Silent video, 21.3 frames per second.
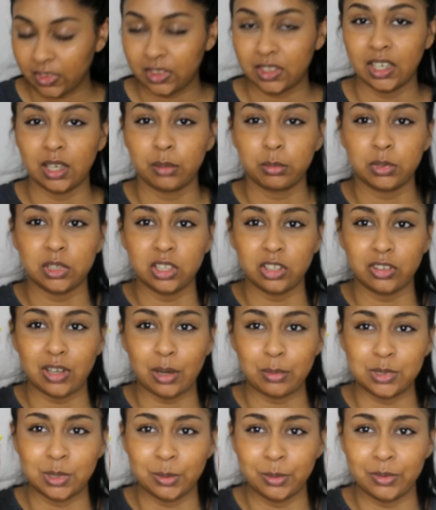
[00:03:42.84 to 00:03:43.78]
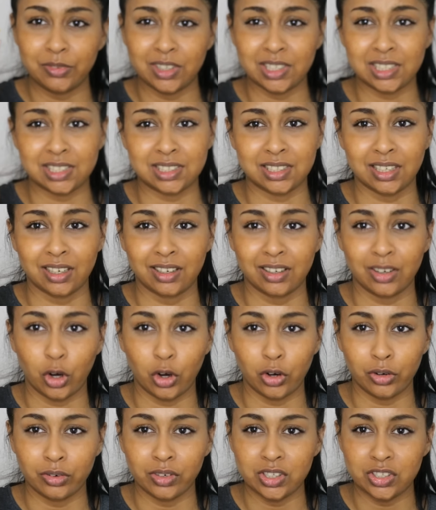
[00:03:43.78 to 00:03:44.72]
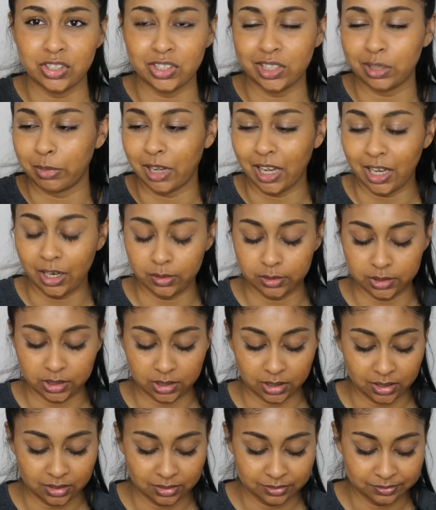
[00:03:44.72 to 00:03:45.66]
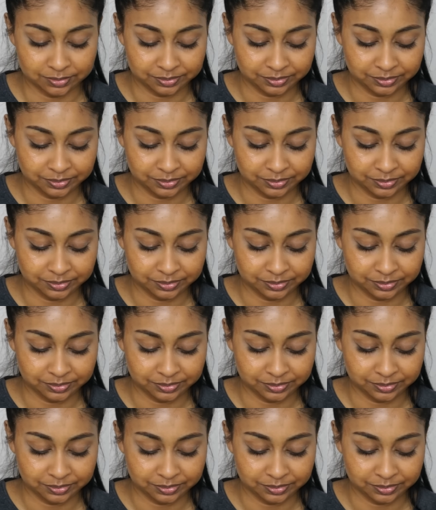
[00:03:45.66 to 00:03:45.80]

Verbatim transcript: Then I'm going to grab some of this orangey powder.